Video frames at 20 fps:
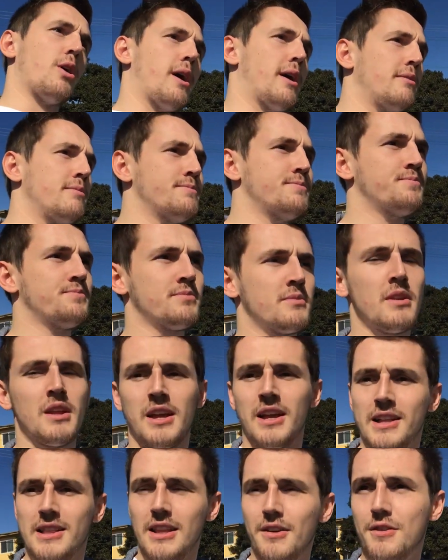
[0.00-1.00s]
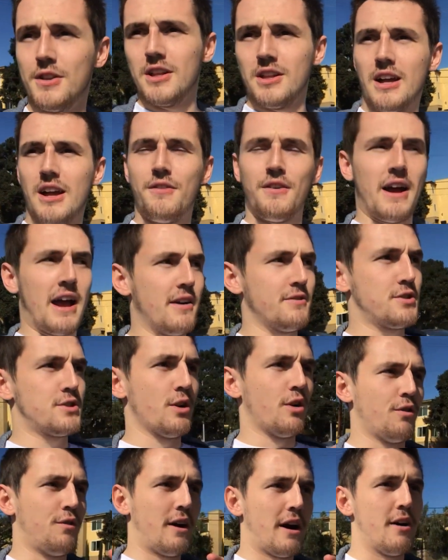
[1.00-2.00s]
Go ahead. Living the life I have
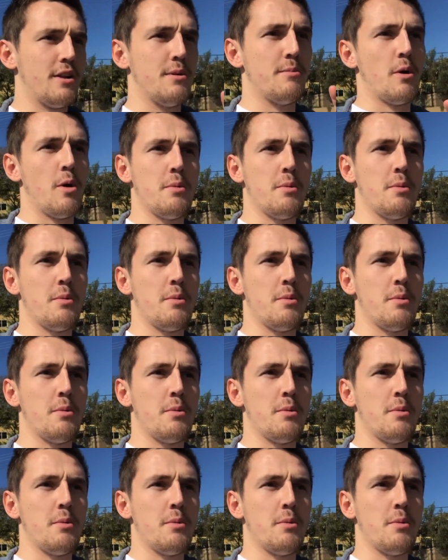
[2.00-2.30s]
so far at